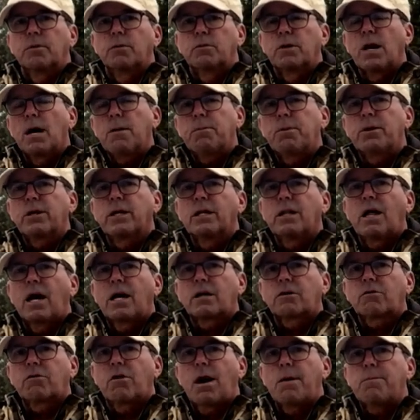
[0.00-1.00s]
But we're not putting a
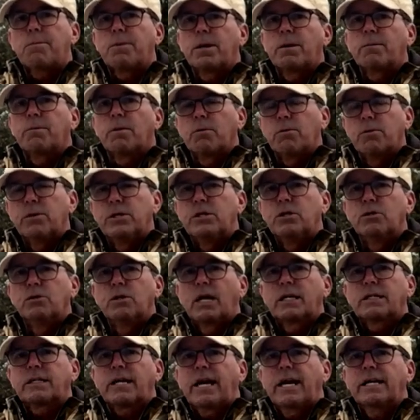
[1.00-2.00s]
lot of crappie in, but we do
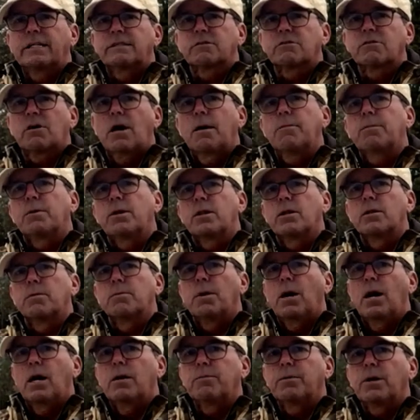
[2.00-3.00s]
like to add some crappie to
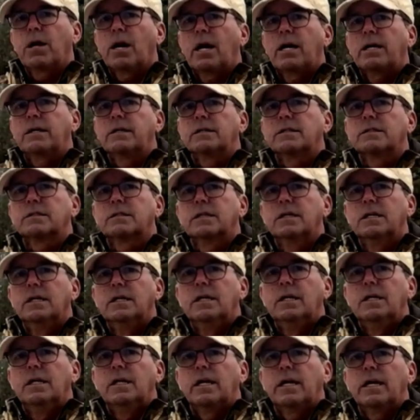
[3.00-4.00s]
the pond behind us.
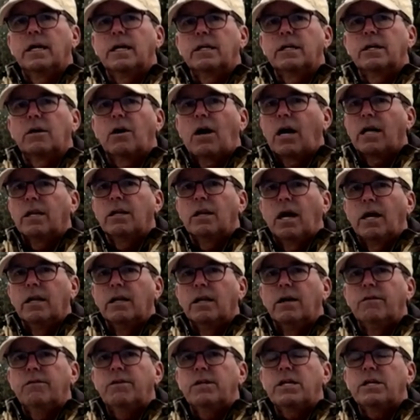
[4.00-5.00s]
And you know, I, I
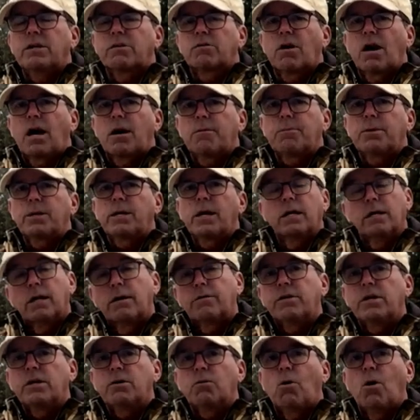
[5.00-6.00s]
love to eat crappie. I
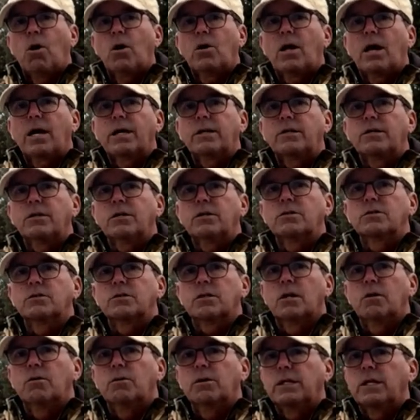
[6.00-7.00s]
love to eat walleye too,
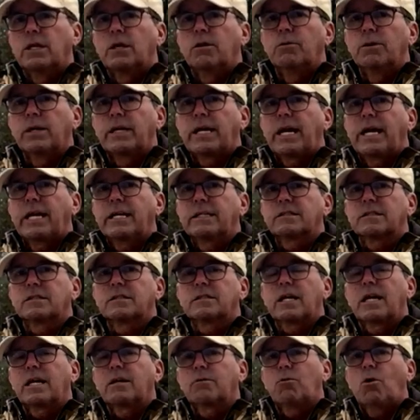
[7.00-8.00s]
so you know we can
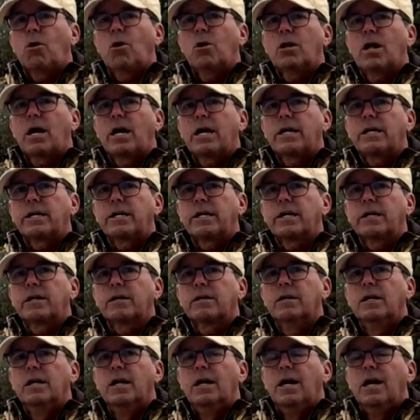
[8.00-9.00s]
sustain walleye in
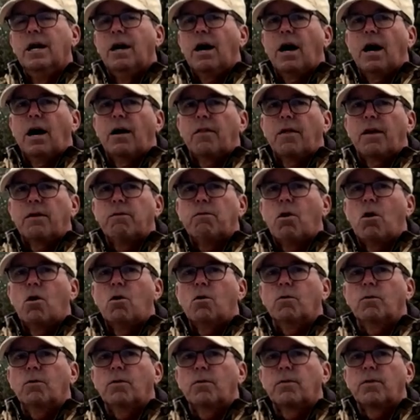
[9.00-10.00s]
here. Uh, they
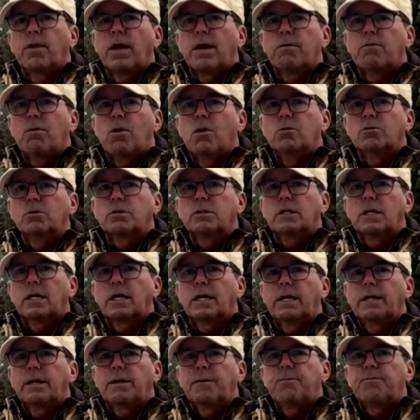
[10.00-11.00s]
won't they won't
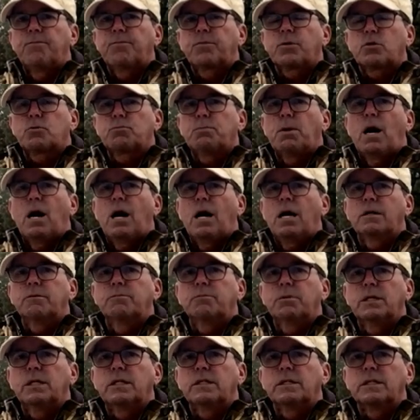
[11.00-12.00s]
uh,
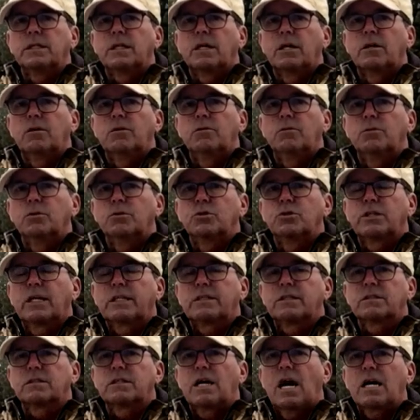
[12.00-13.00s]
spawn, but you know we'll just
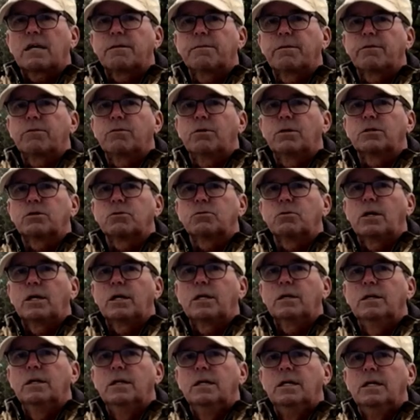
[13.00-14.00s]
have to stock them every once in a
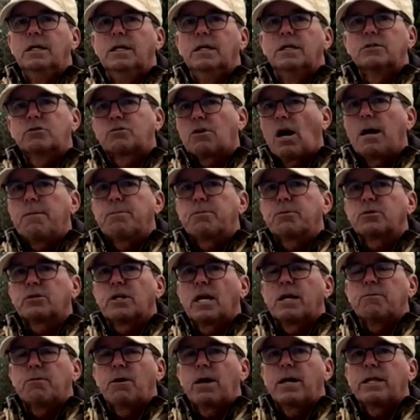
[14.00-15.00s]
while. Stripers,
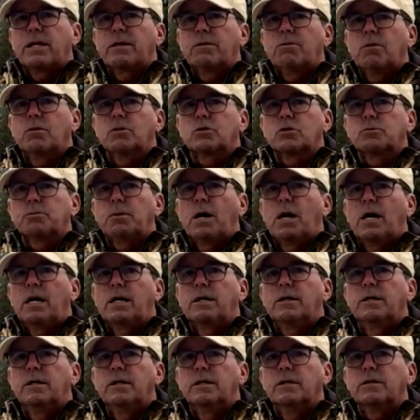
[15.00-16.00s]
same way, they won't
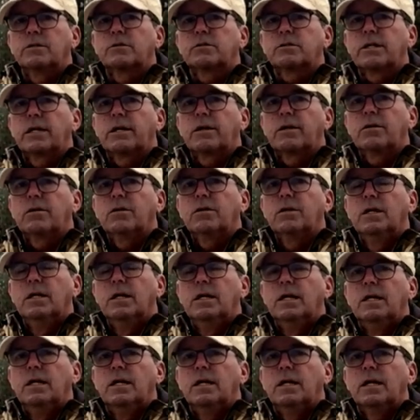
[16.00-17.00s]
spawn. They're sterile.
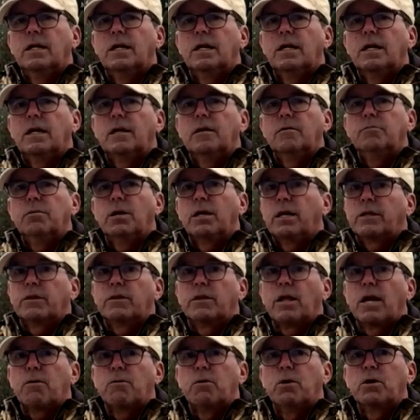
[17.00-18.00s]
Uh, but
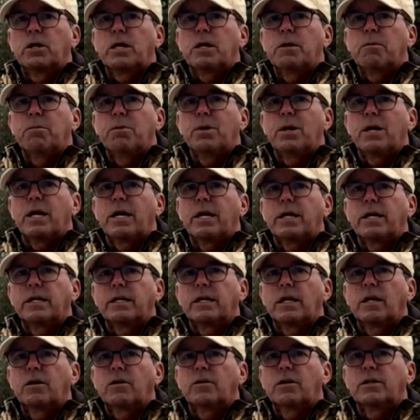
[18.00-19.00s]
they will get big,
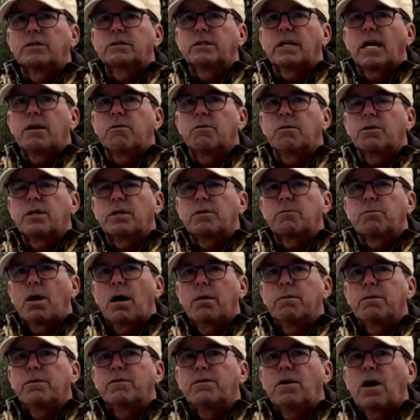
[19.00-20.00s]
you know. They'll stay within
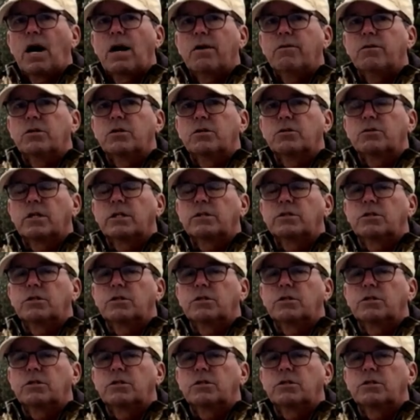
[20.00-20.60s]
probably five years.